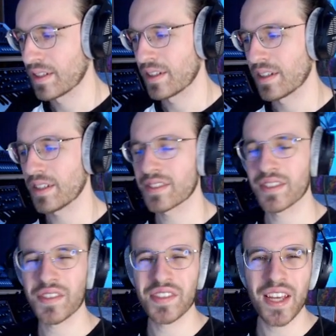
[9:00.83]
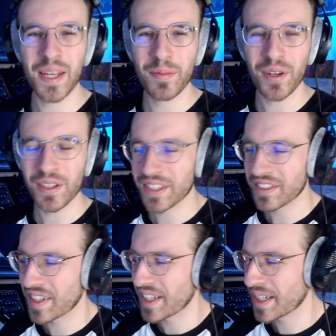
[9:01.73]
It's the same all the
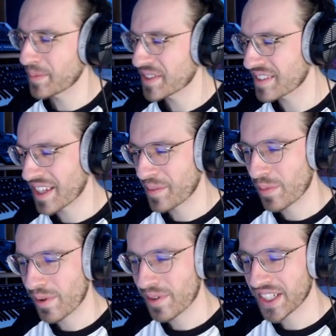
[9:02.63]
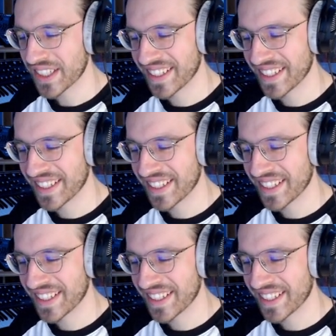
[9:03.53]
time. Isn't that boring?